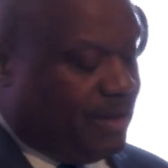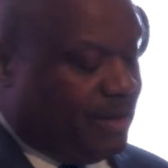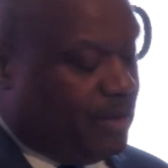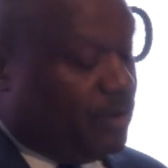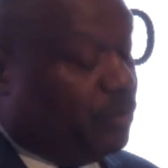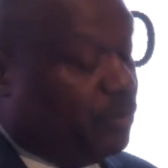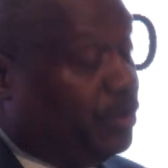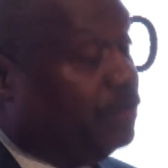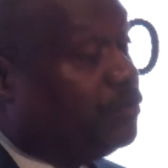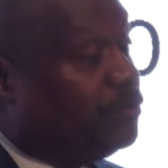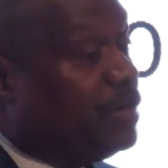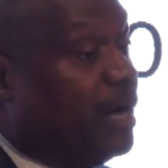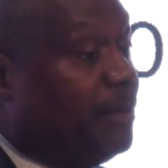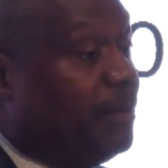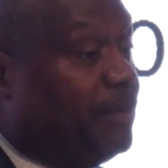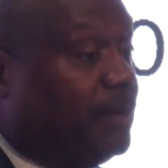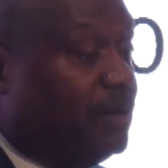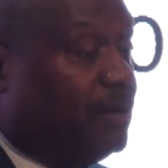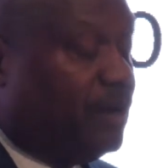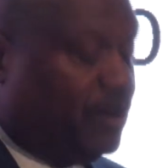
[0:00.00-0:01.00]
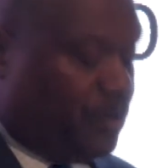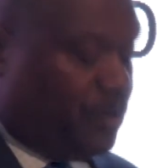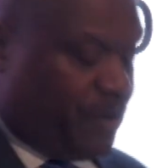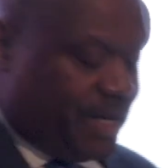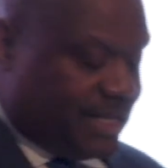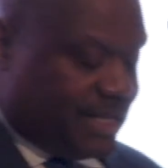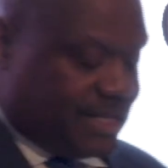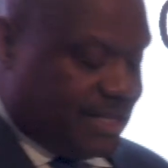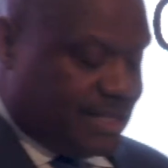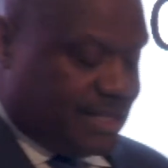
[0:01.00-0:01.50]
We've come a long
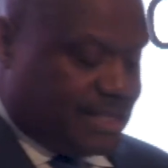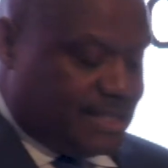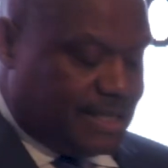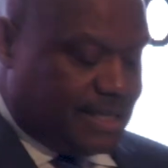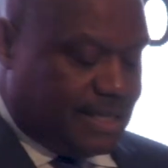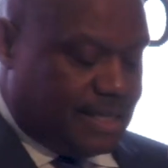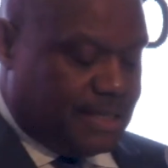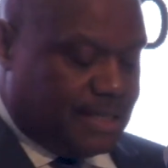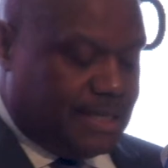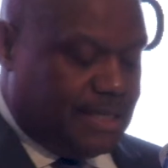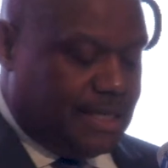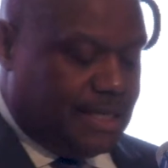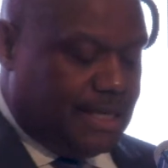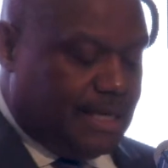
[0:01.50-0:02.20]
way since then.